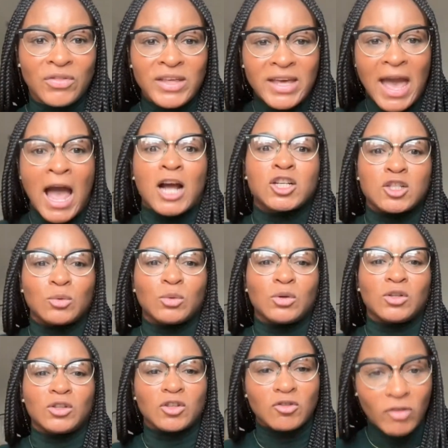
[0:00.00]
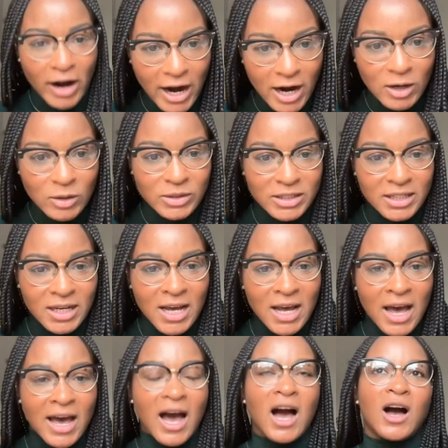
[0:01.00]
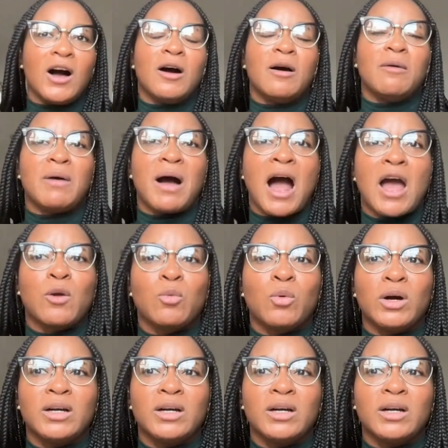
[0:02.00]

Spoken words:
the actual ground. I